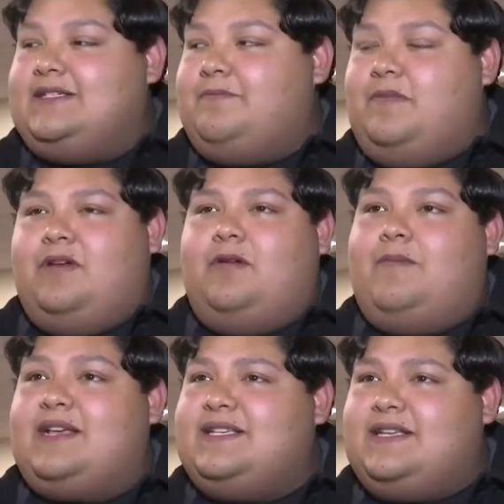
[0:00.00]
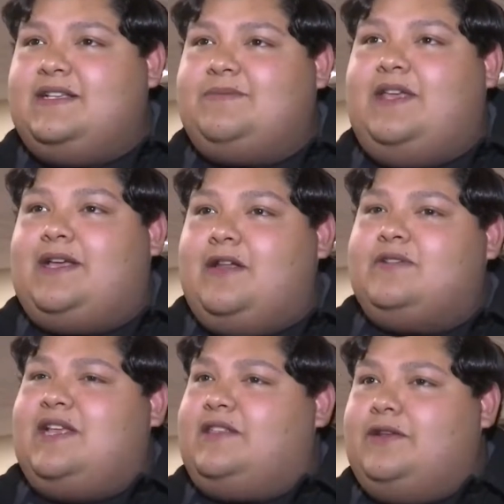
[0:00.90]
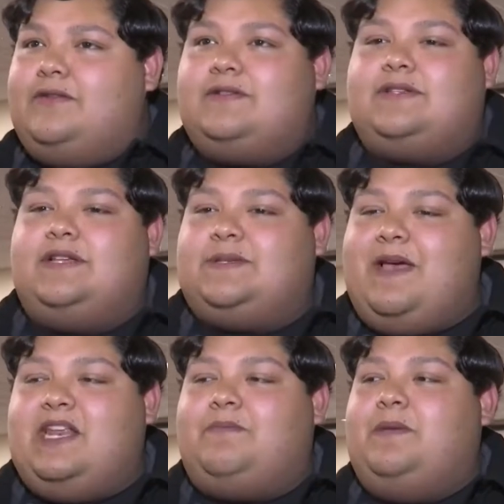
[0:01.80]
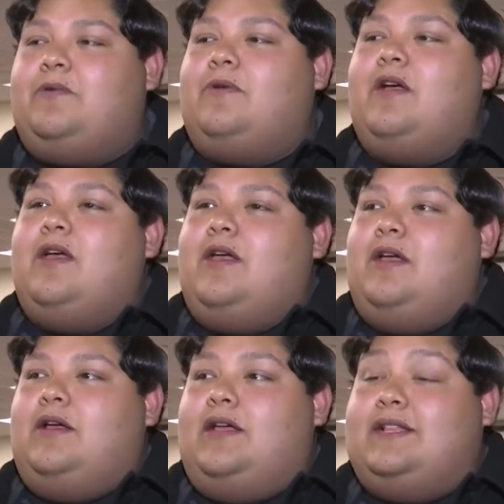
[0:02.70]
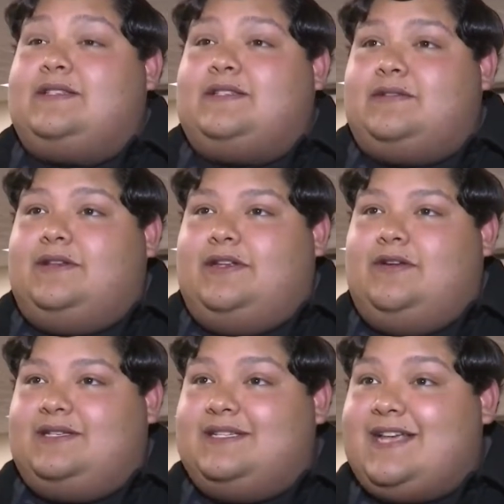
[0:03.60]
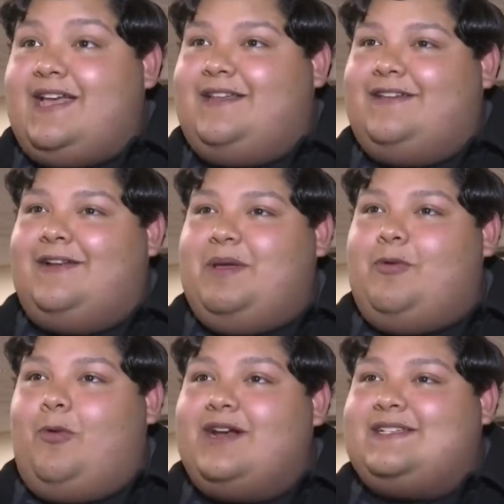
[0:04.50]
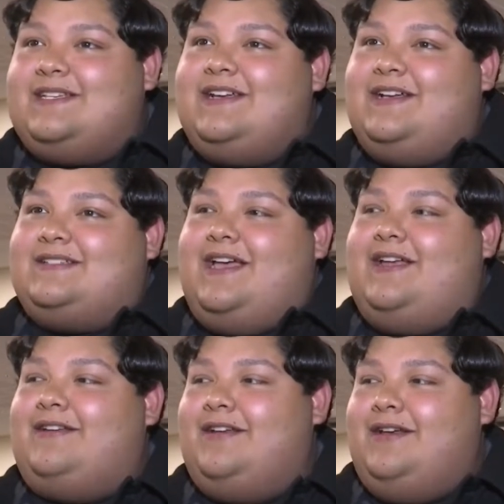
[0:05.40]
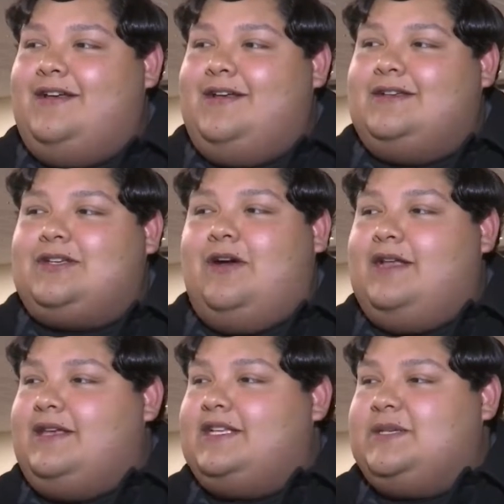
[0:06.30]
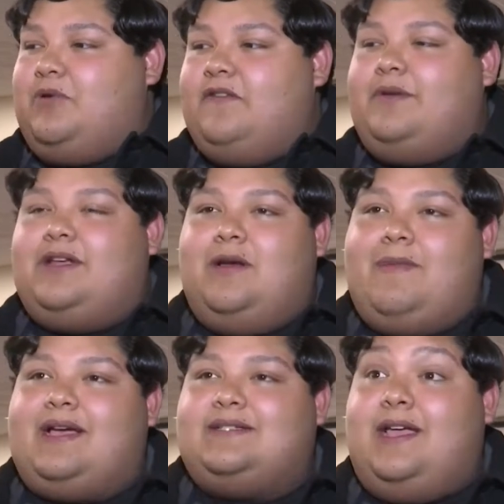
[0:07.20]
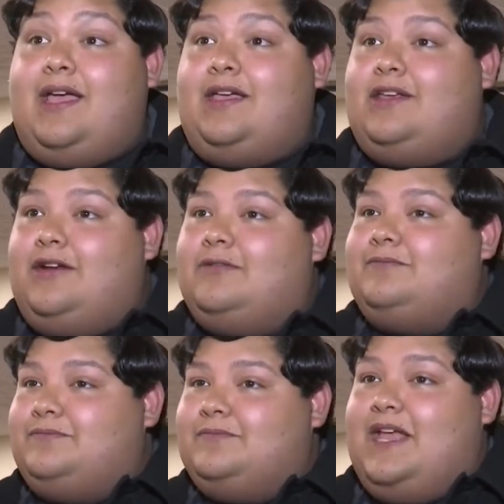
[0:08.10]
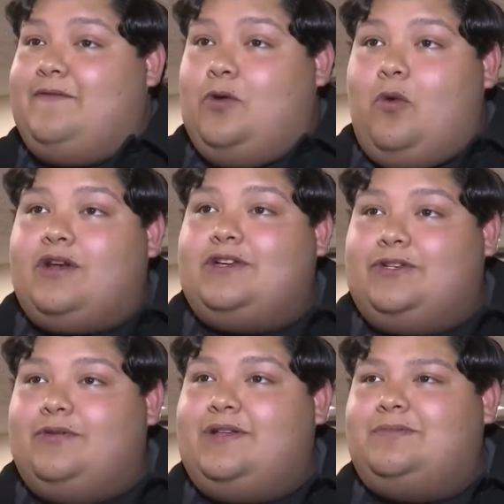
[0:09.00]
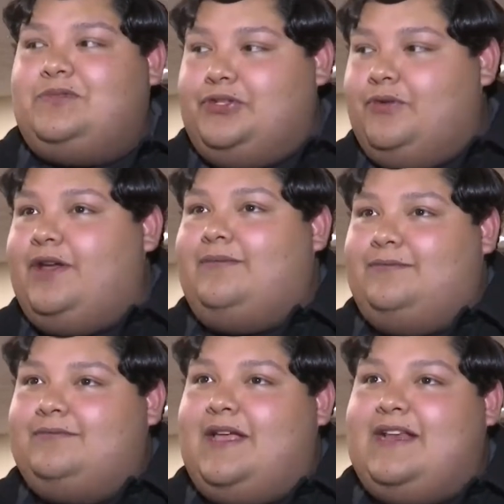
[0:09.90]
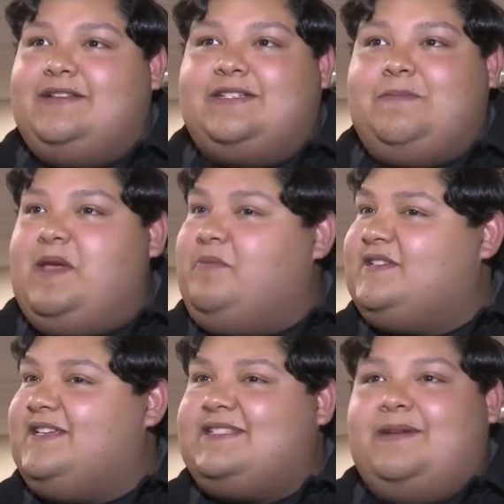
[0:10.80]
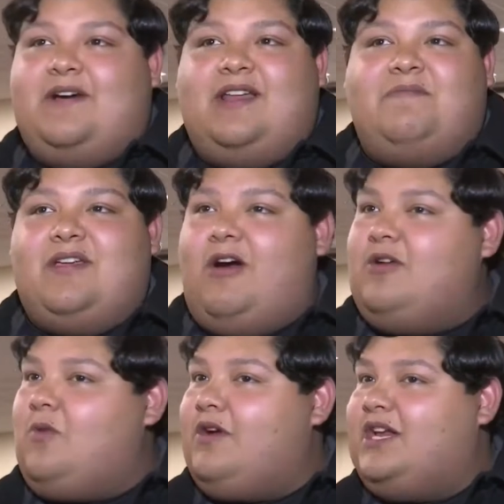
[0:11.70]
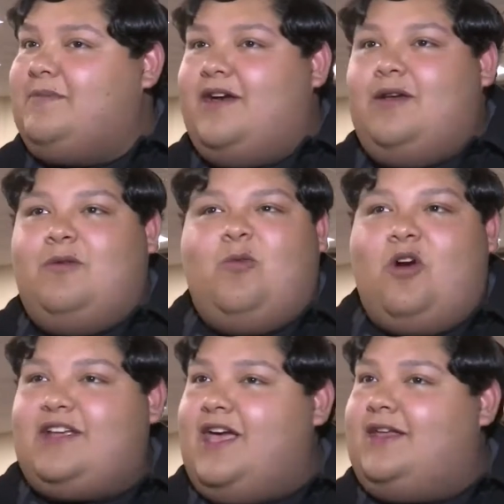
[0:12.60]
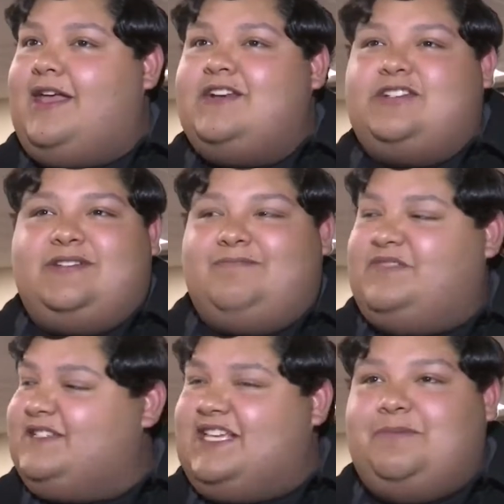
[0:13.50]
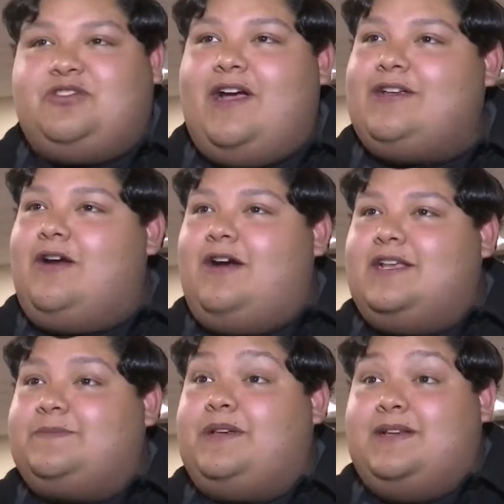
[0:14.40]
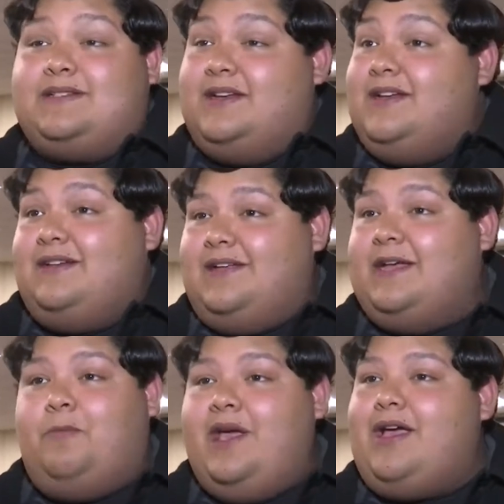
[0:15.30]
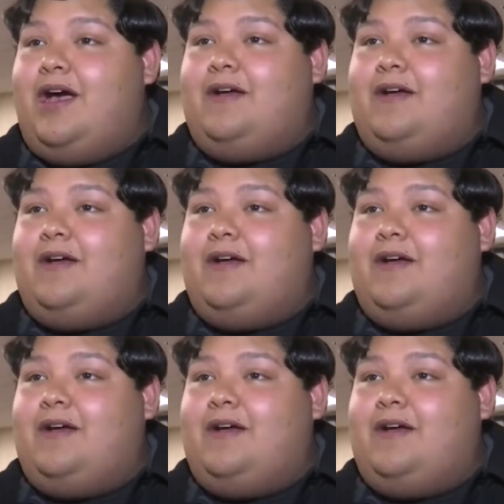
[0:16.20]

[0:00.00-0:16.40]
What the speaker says: as Mexicans, Mexicanos, Latinos, Hispanic people, it's exciting. You know, people want to see us. And so I think it's important for me to come back and say, hey, you know, if you want to do it, do it. And just be persistent about it. Be hardworking about it. Work at it. And just keep trying your hardest because it'll pay